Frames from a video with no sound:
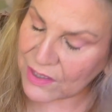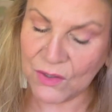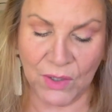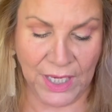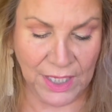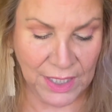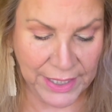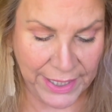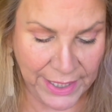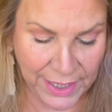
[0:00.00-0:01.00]
go
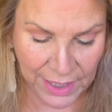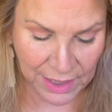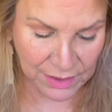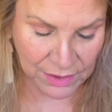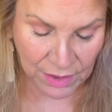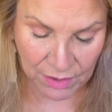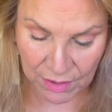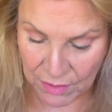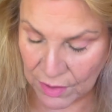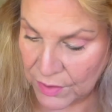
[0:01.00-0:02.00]
ahead and
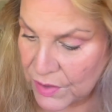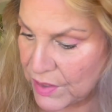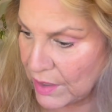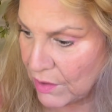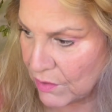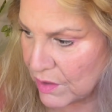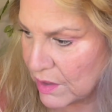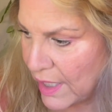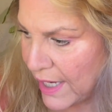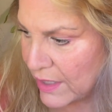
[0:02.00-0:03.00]
set those
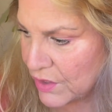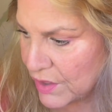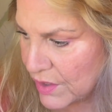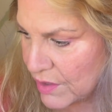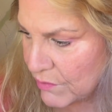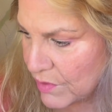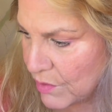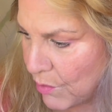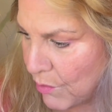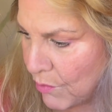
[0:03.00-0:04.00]
lashes.
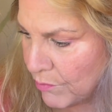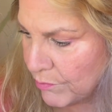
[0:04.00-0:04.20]
So